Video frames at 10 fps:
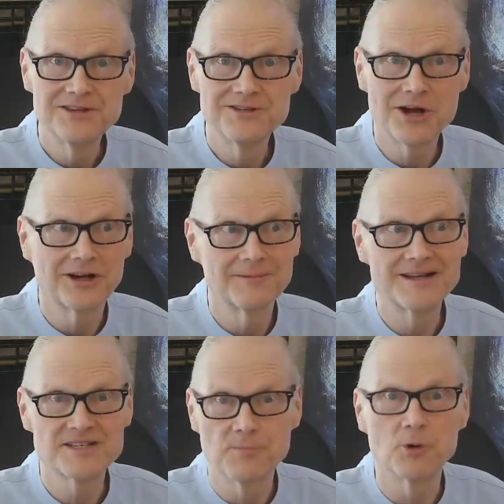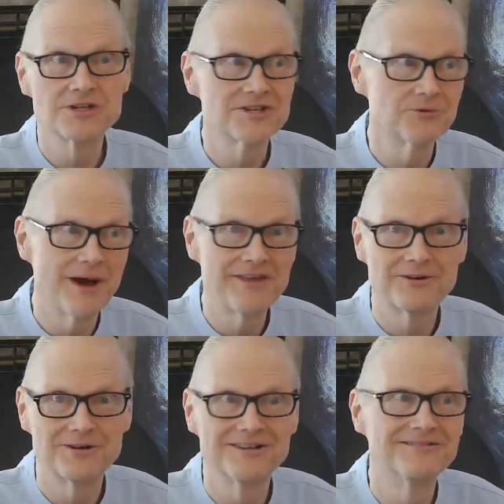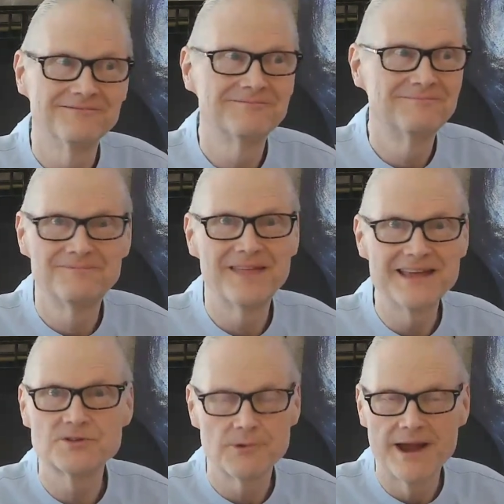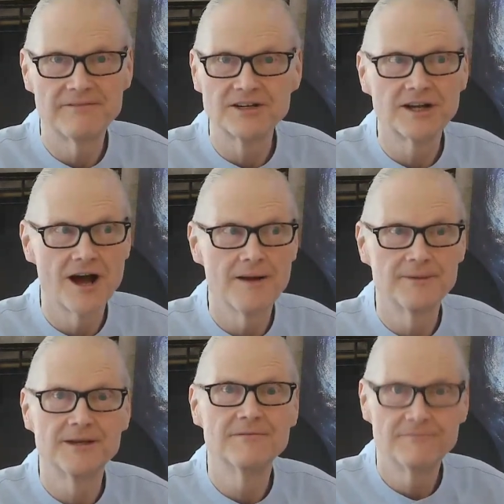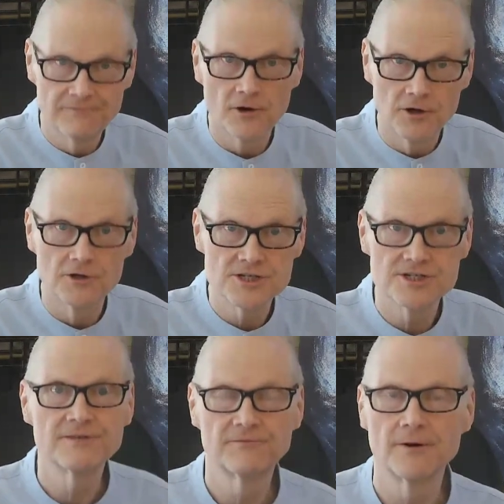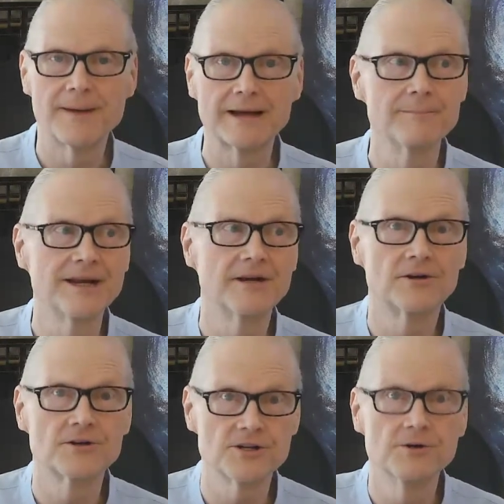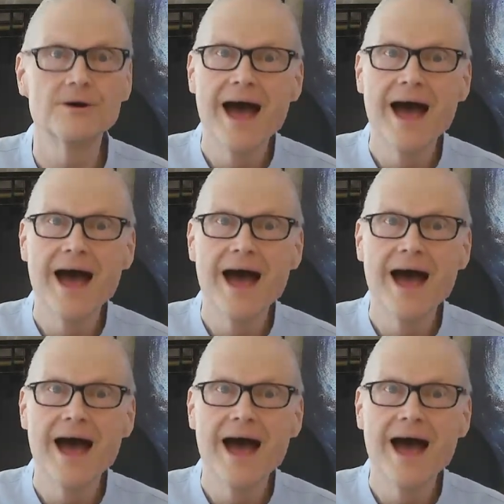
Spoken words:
talking about sports and weather and things we have in common first for about a minute or two.